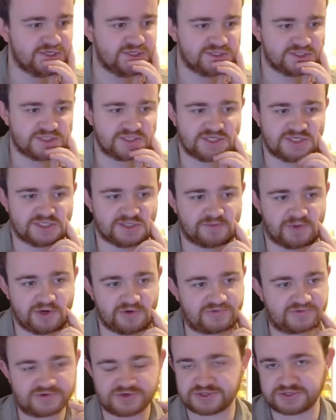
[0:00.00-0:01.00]
So these are
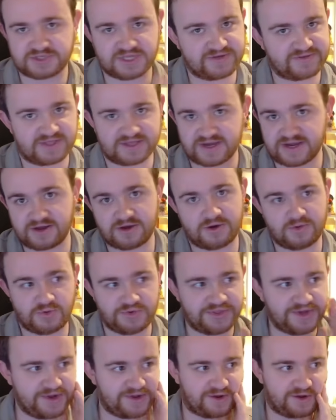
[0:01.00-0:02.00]
both just, they are what
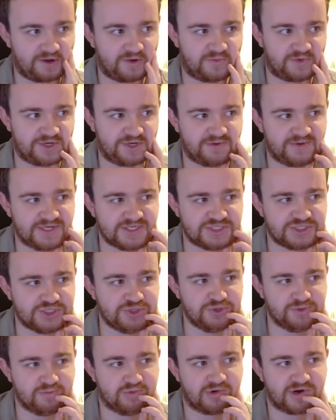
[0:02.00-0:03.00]
they are. We know he had
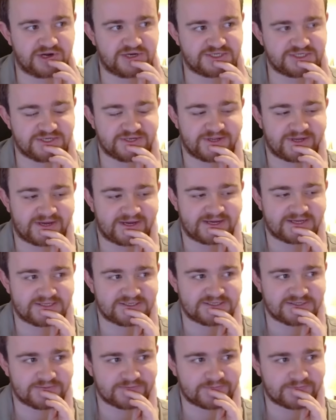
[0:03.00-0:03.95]
2 bricks in hand.